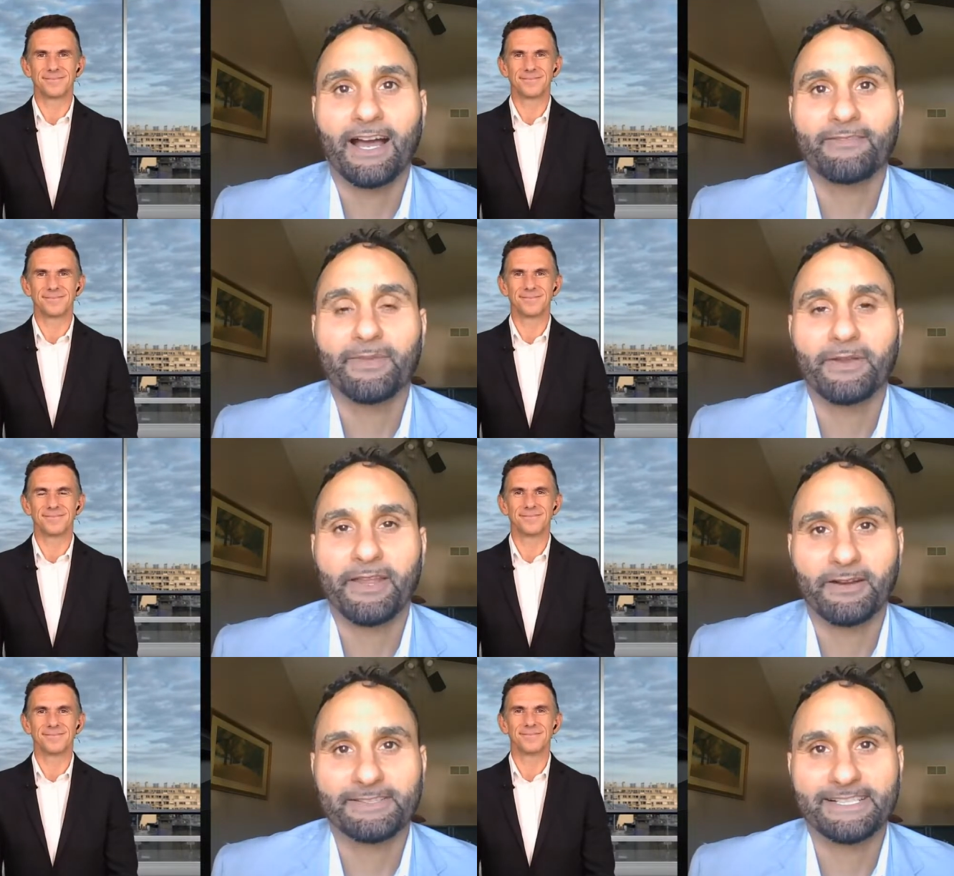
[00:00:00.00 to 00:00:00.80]
Speaker 1: I've been
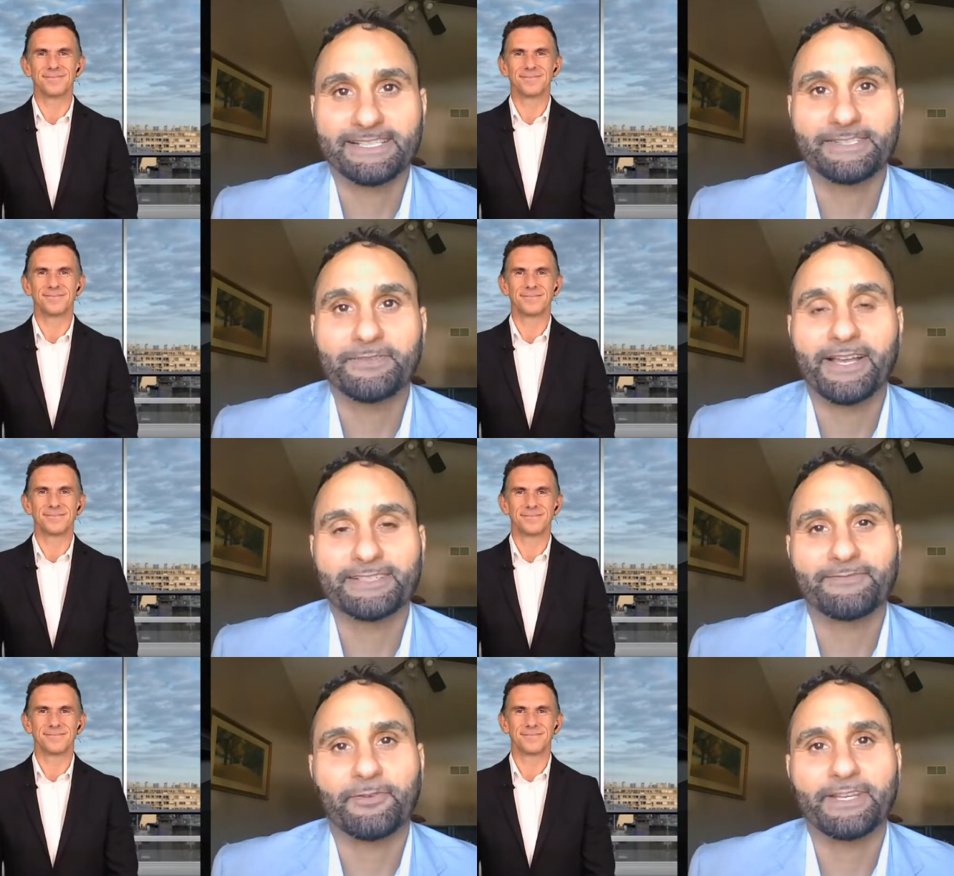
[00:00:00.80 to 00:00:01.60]
there since
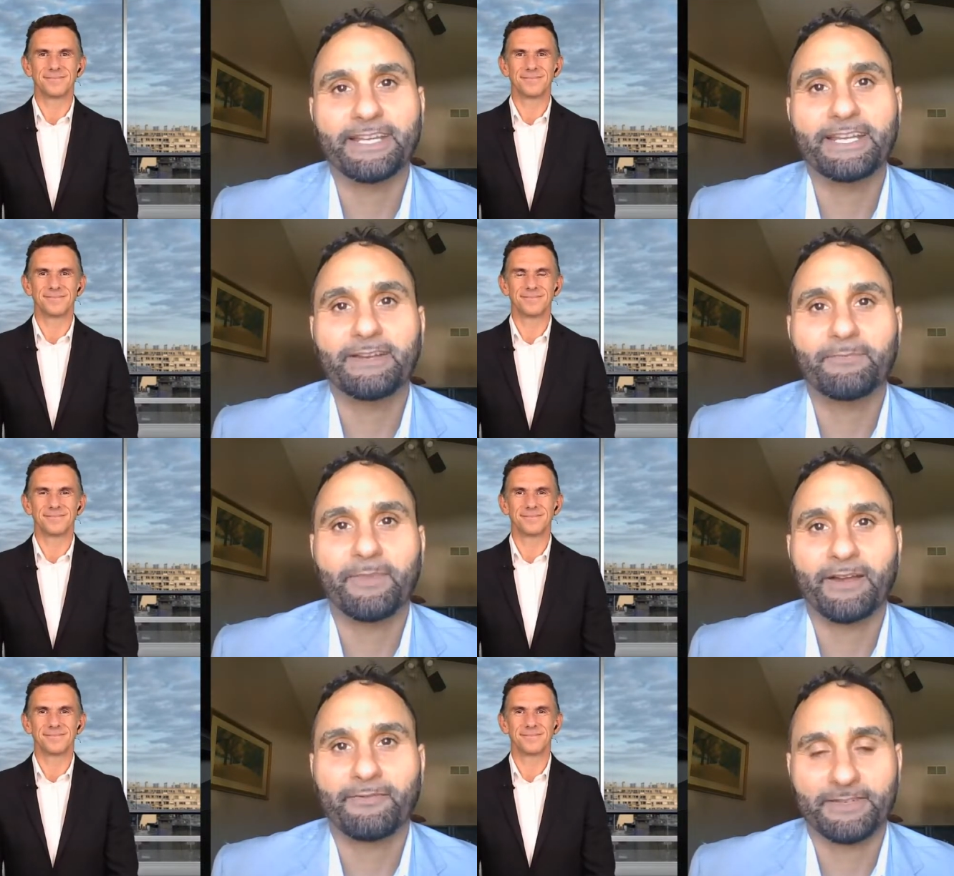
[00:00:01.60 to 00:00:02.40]
2014.
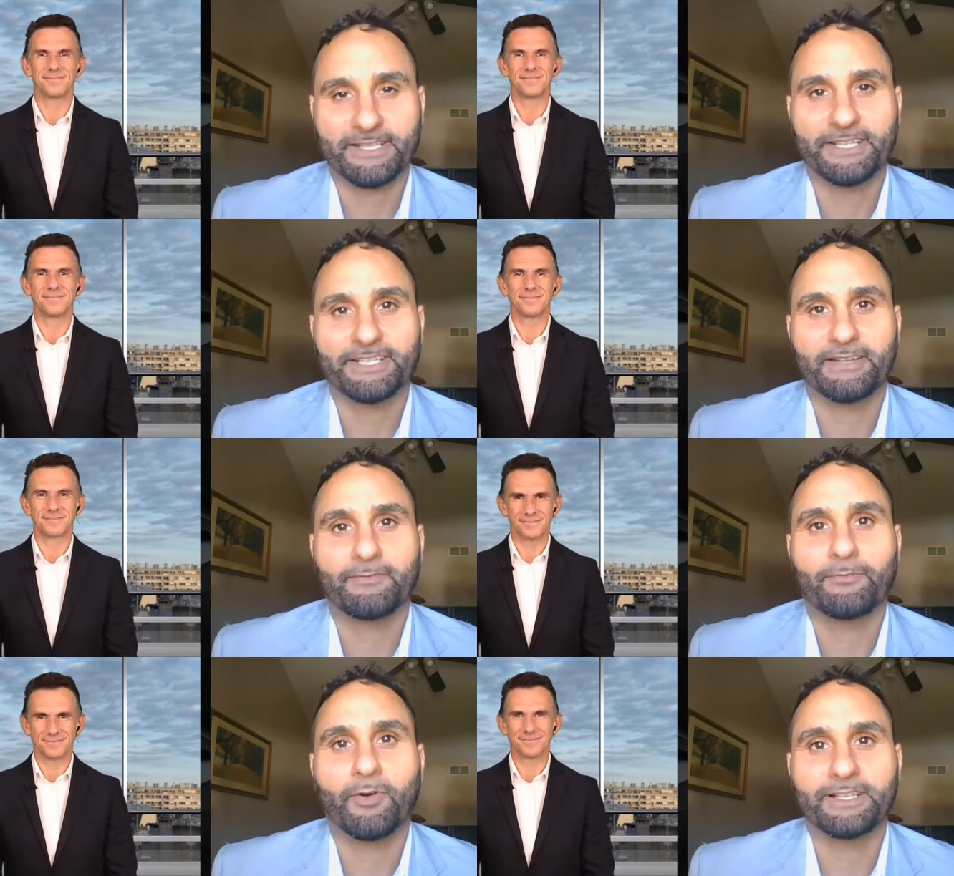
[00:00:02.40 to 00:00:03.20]
My first
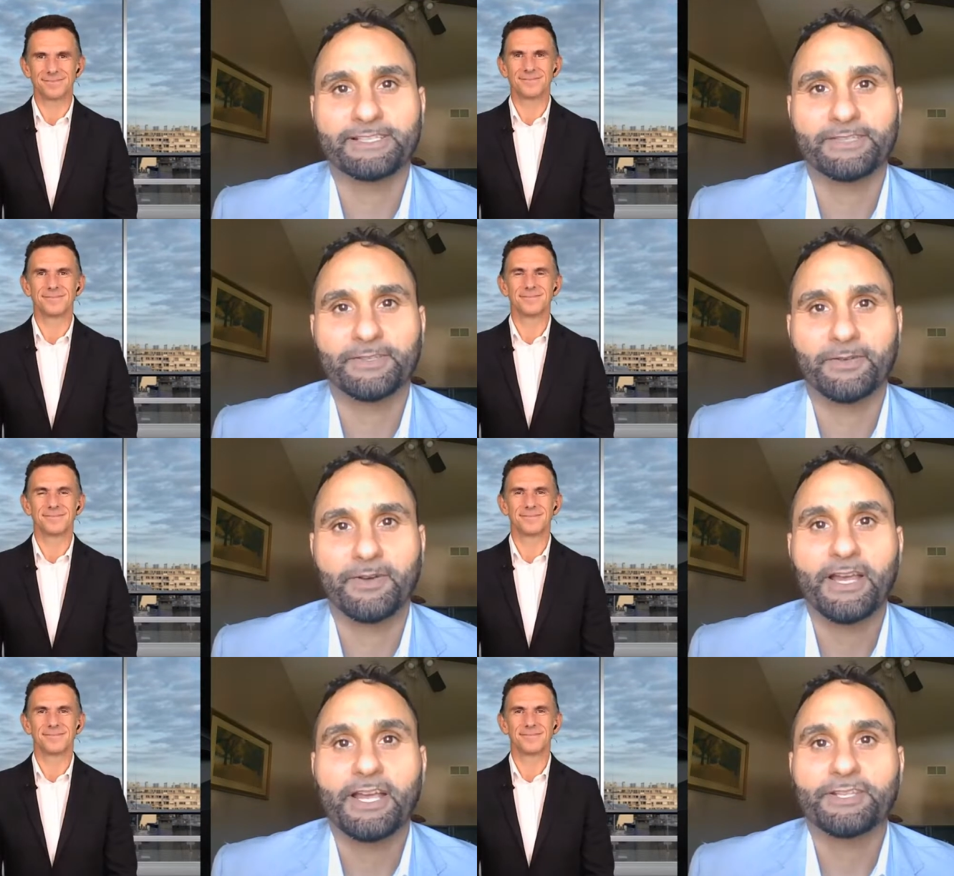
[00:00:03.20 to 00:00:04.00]
initiative was
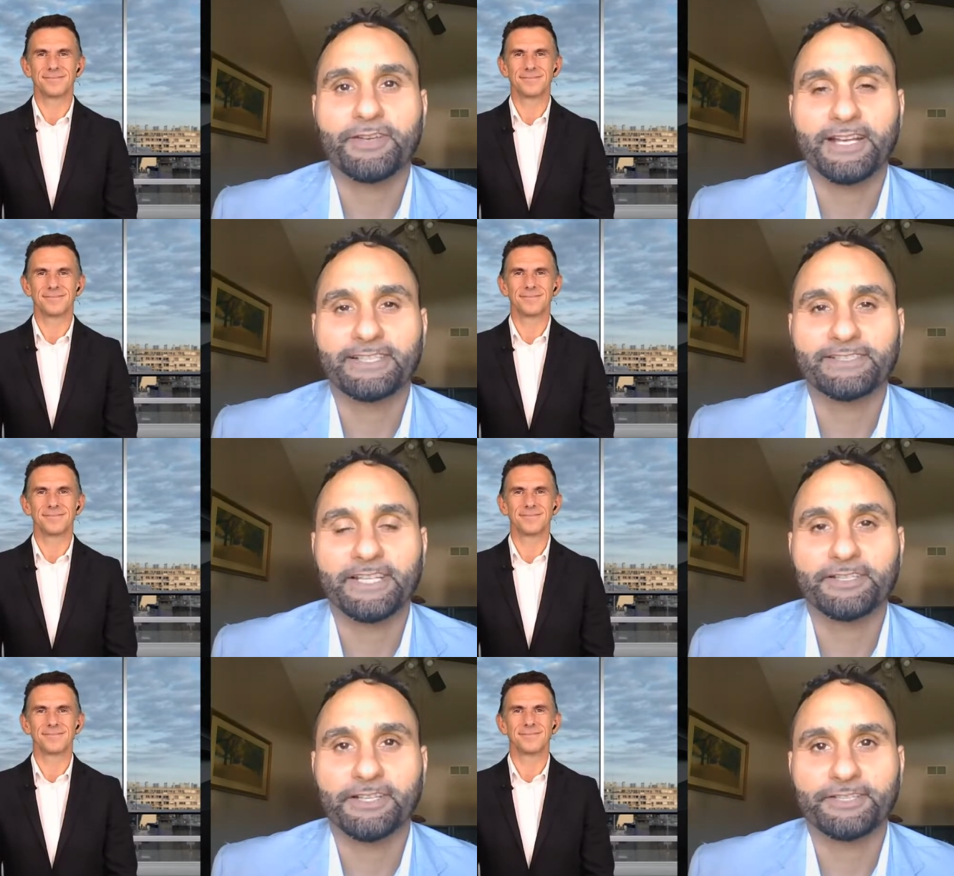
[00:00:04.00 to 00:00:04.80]
to
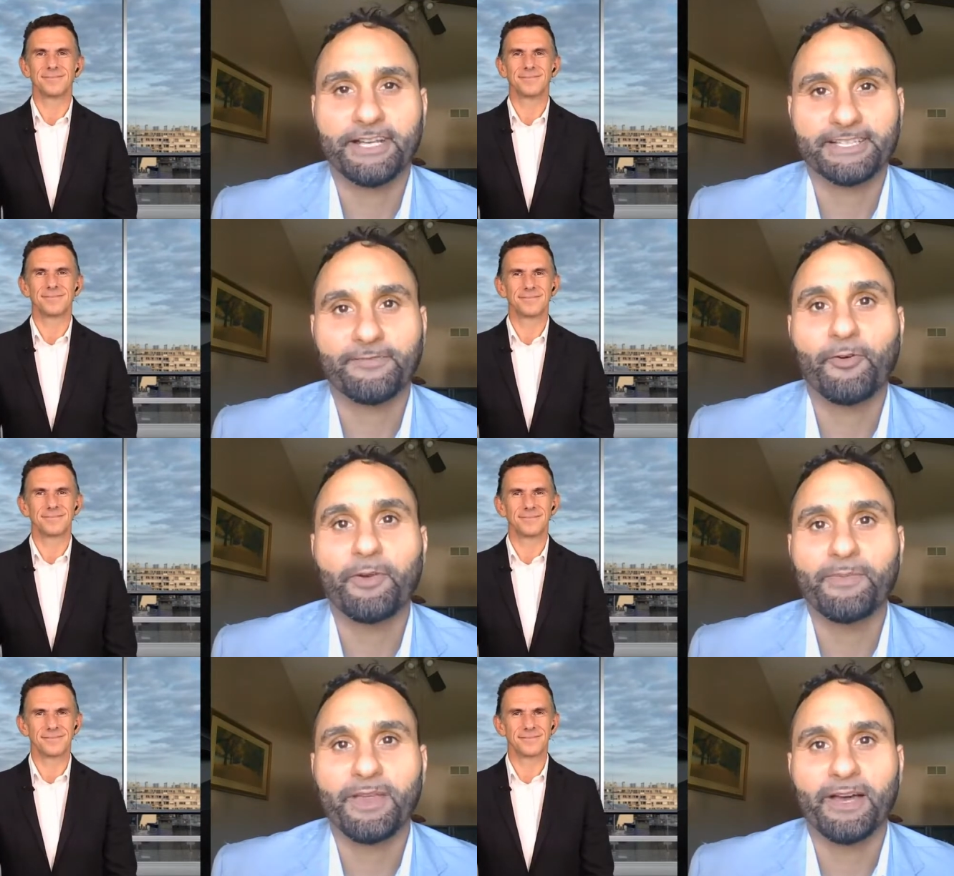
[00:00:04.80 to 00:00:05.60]
digitally
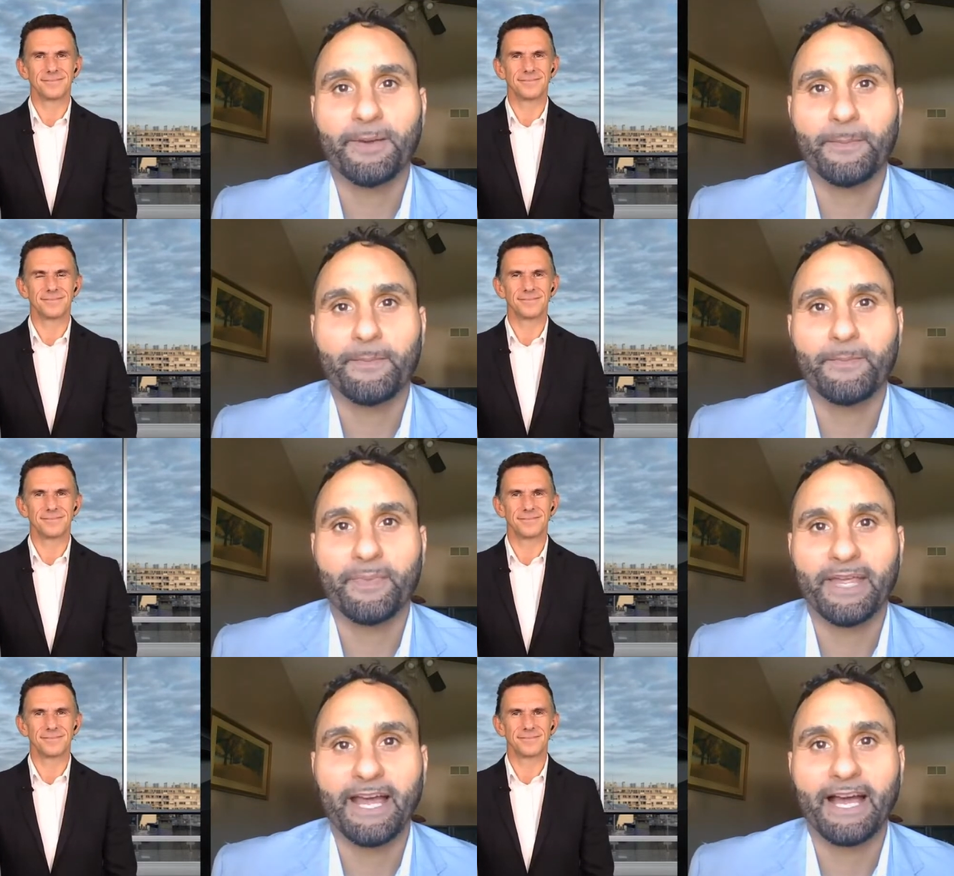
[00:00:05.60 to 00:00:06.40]
transform the
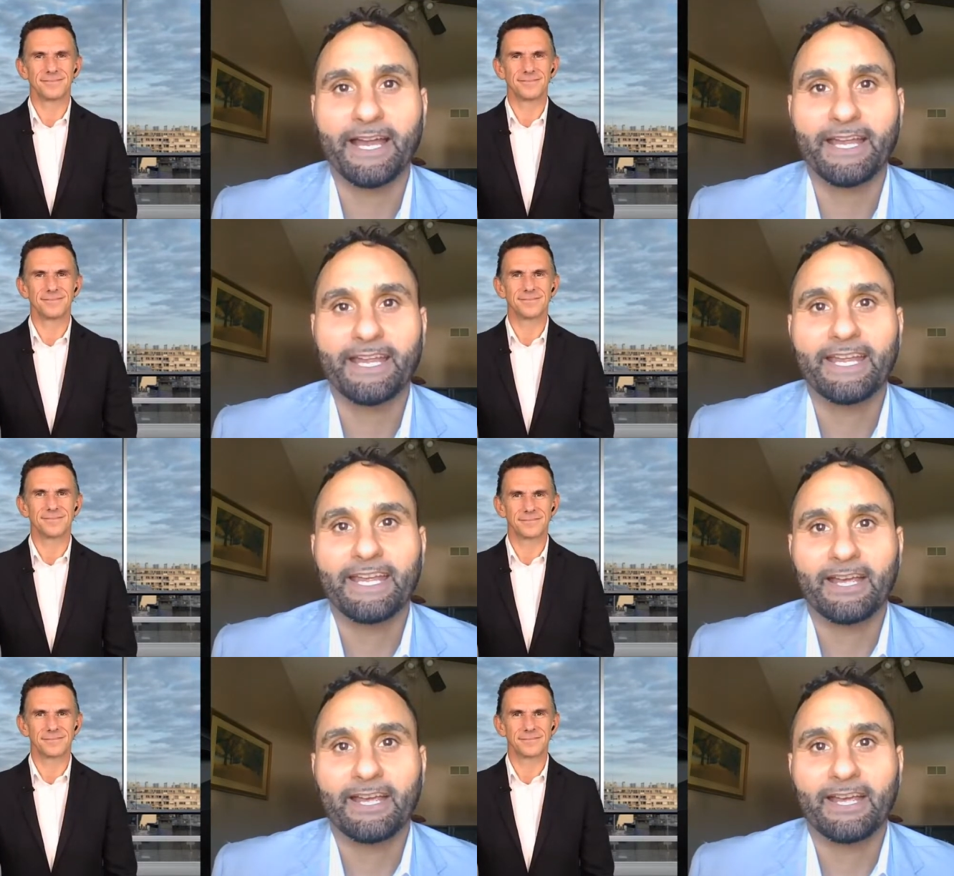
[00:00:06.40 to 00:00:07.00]
BI